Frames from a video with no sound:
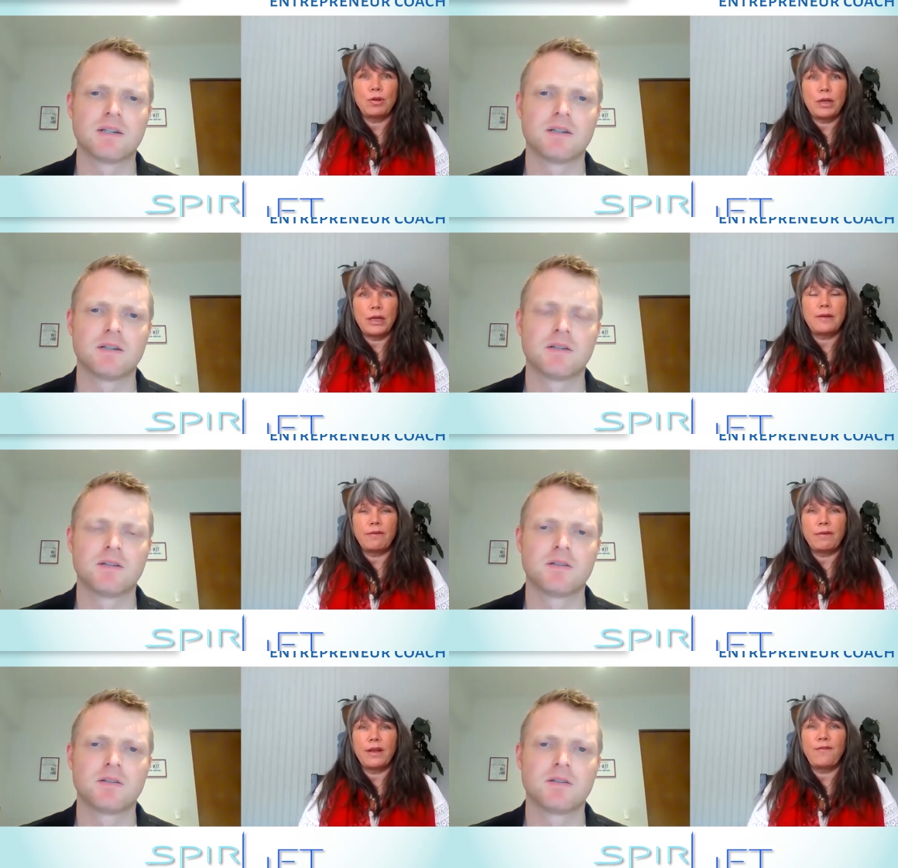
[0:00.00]
Speaker 1: need to
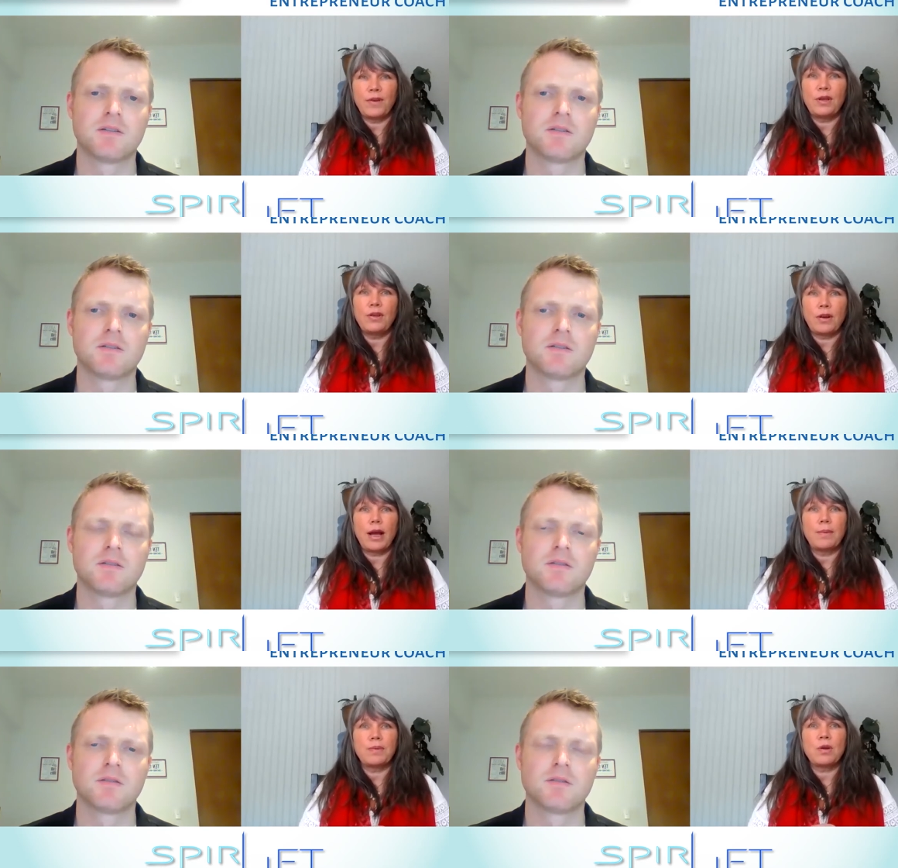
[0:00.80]
refill your
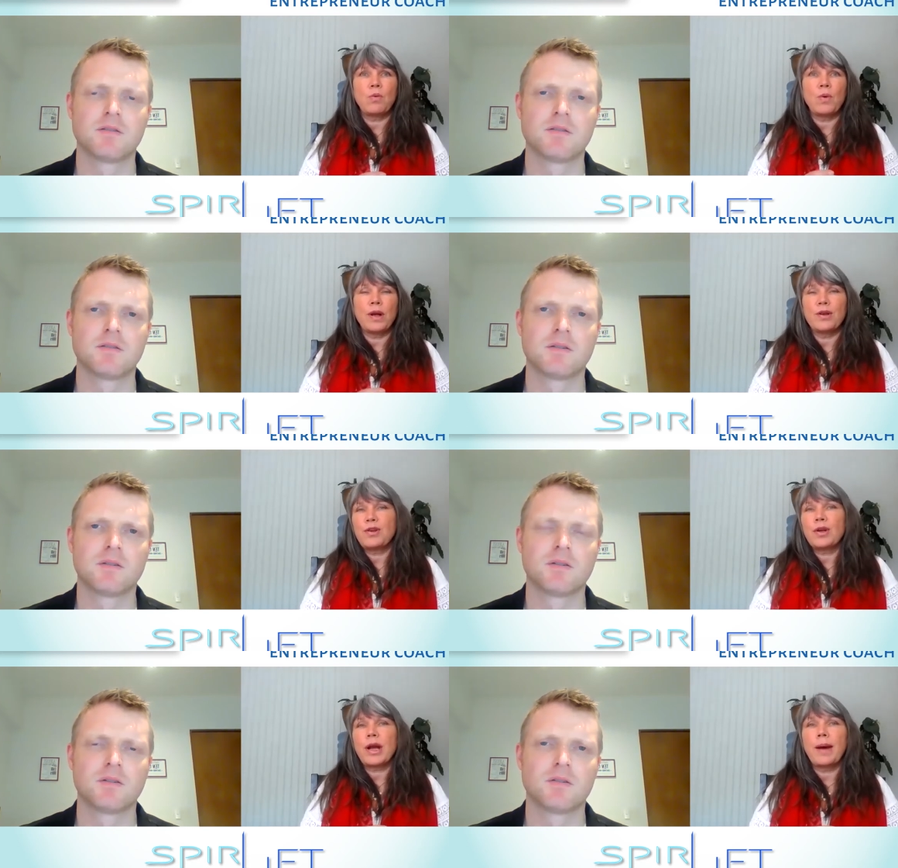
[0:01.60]
cup so where's your
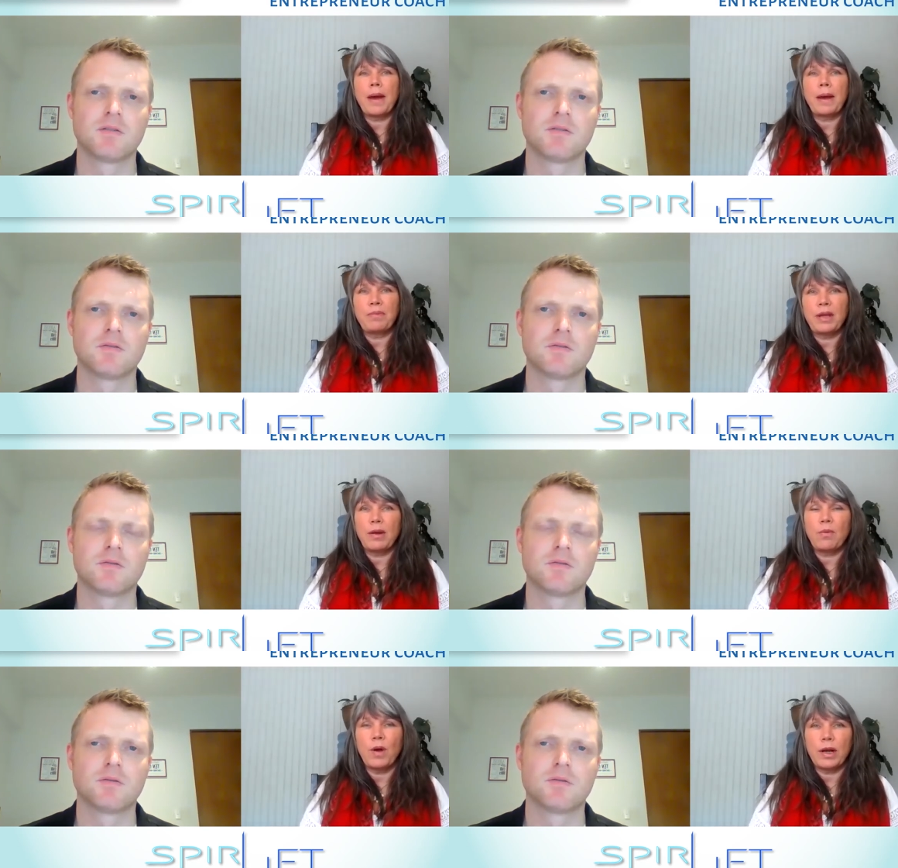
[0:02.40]
cup empty
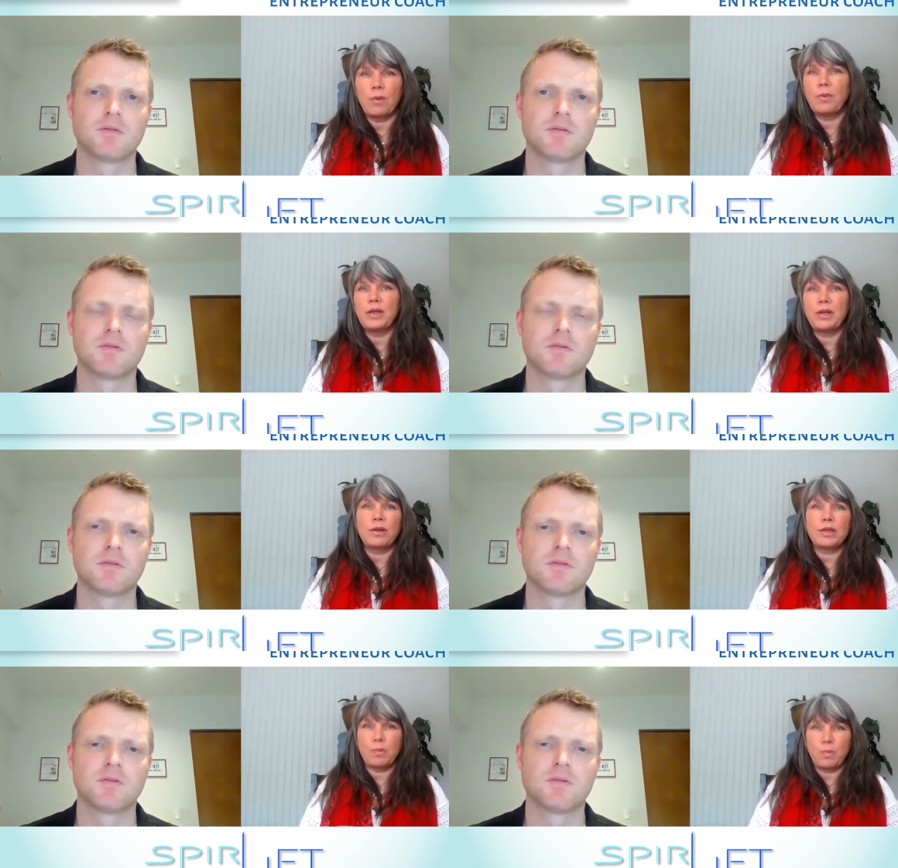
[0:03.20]
and what can we do to
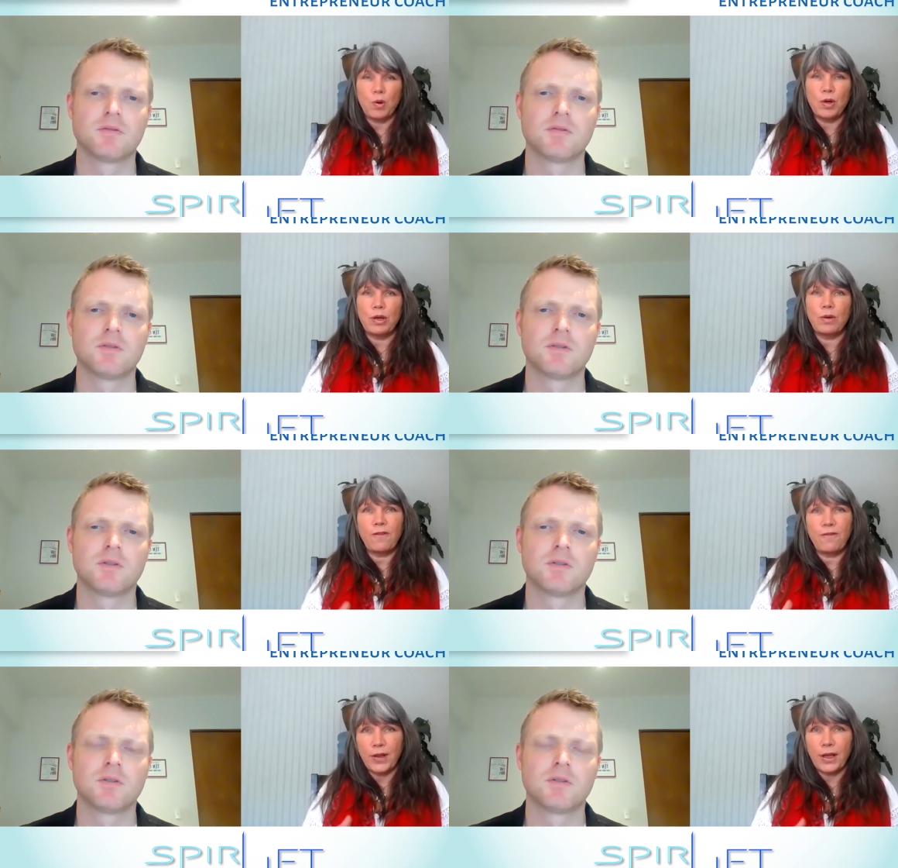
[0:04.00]
support you in
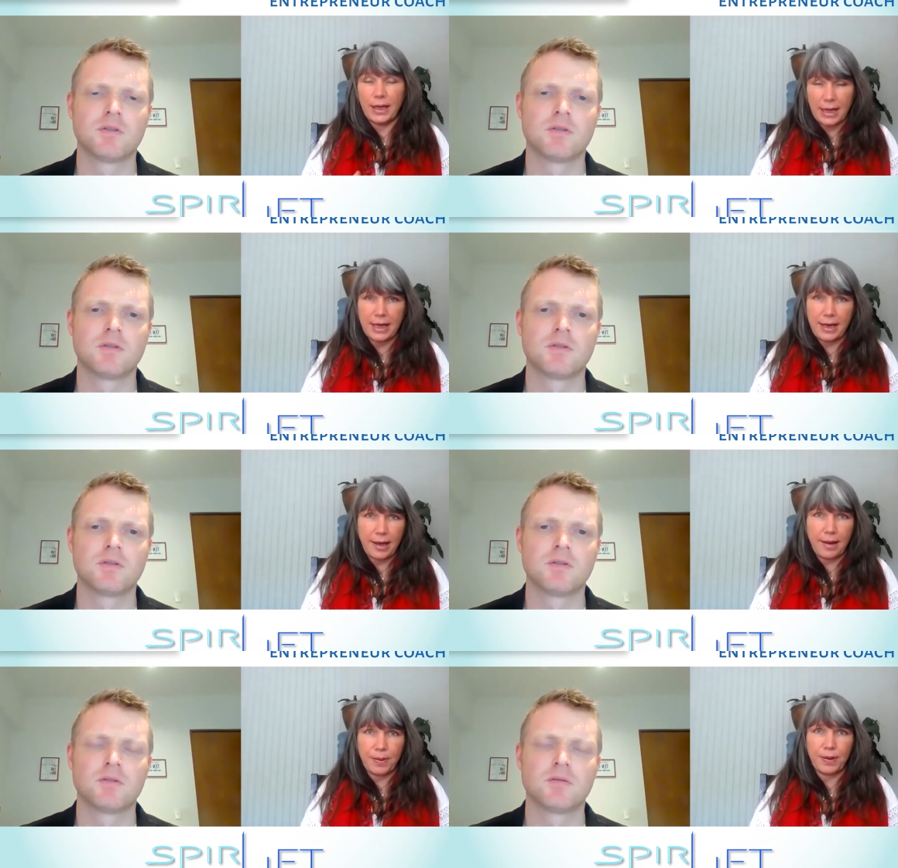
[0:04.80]
filling that
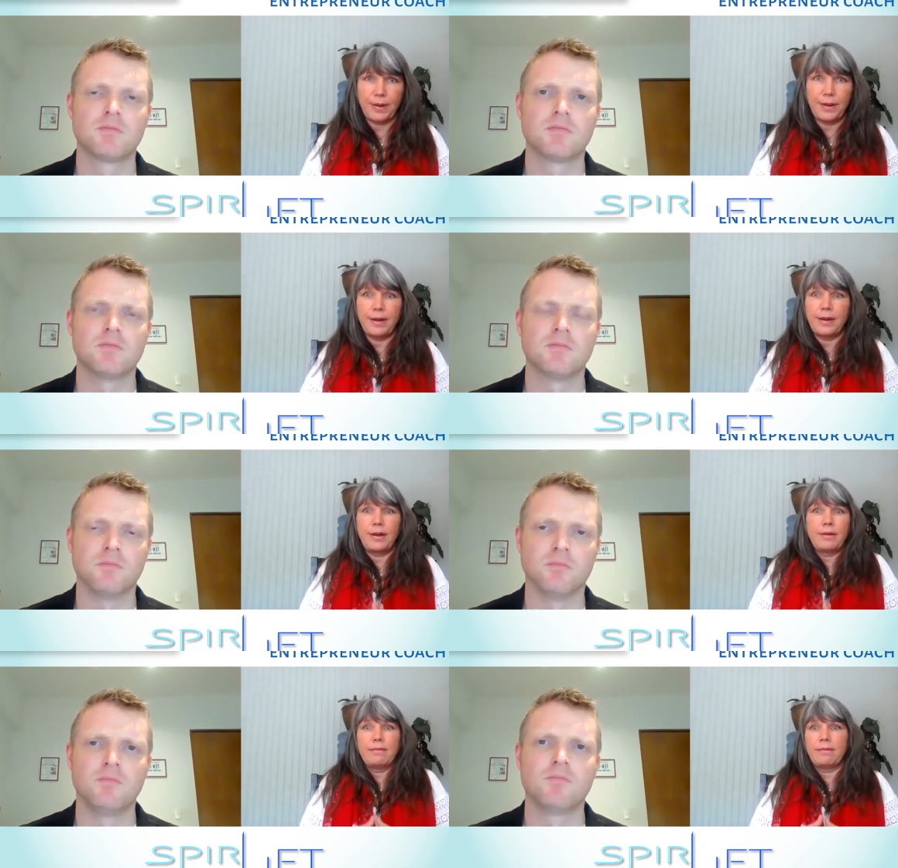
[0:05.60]
up
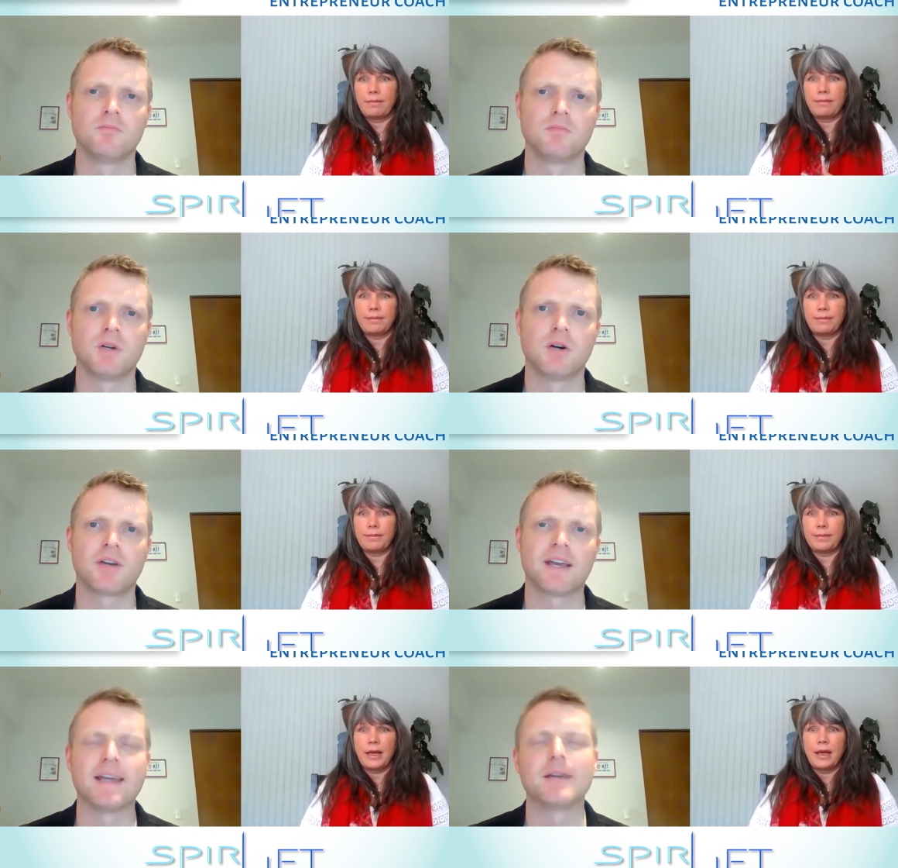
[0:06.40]
Speaker 2: mm-hmm.
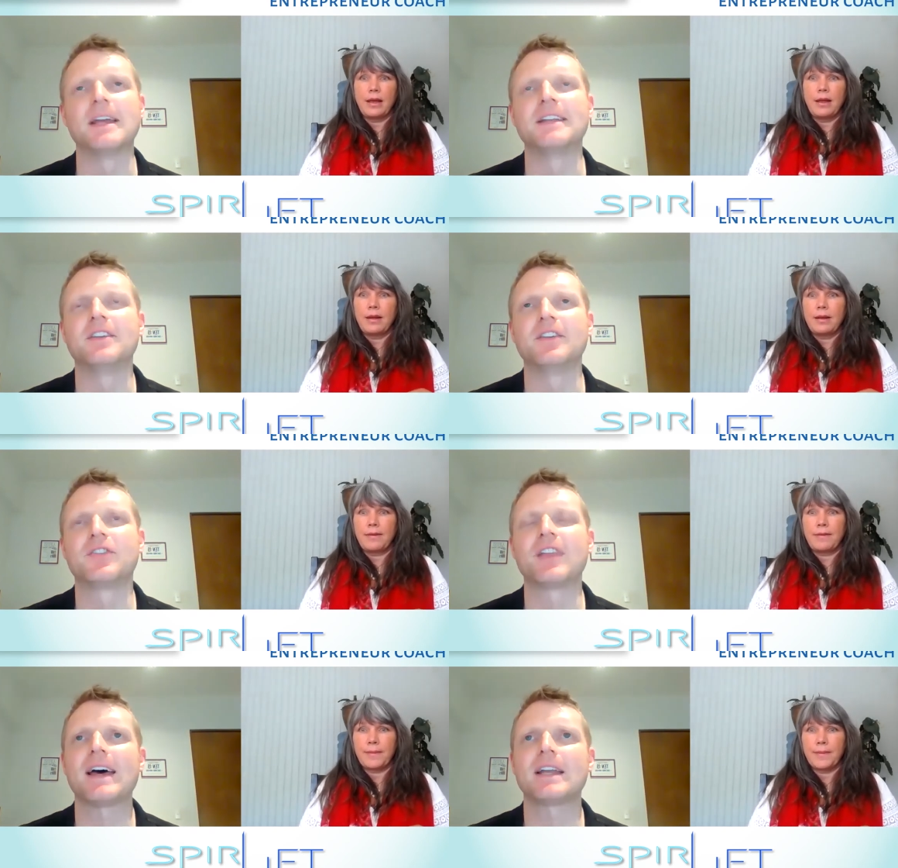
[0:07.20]
okay and
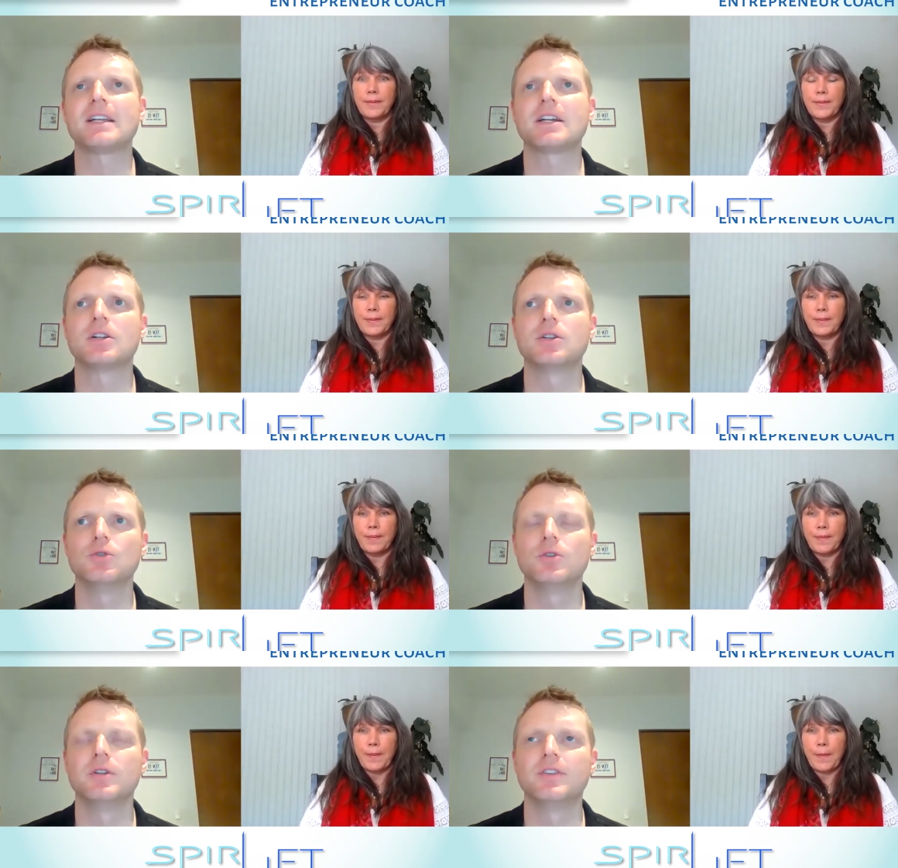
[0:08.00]
does that
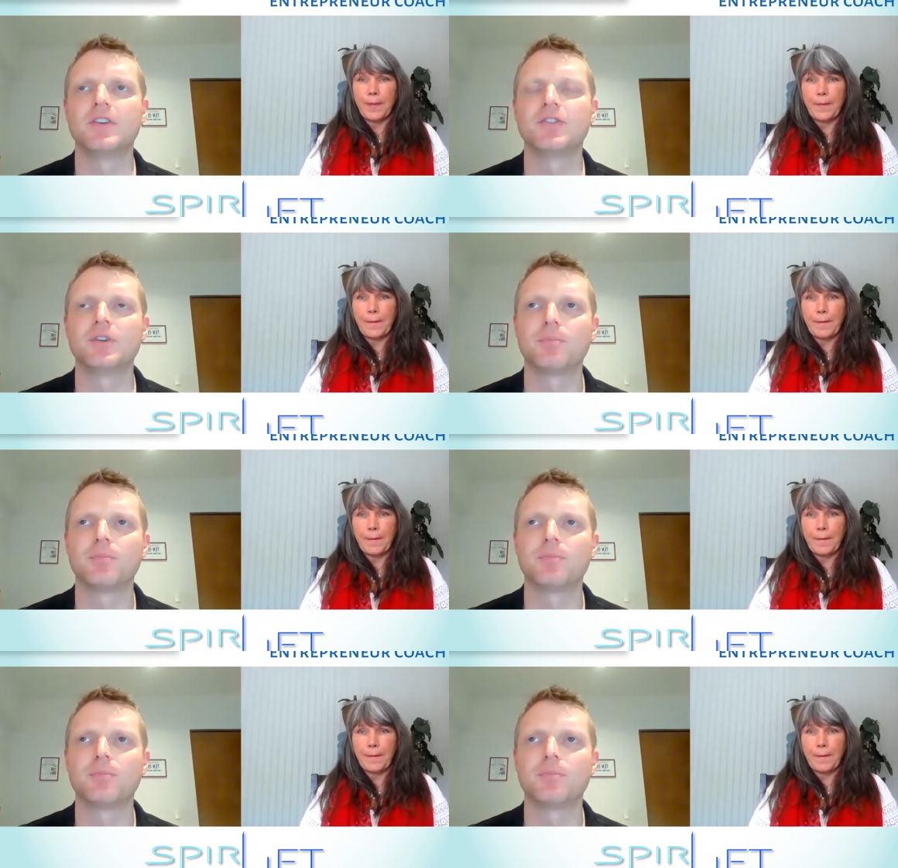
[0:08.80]
include does your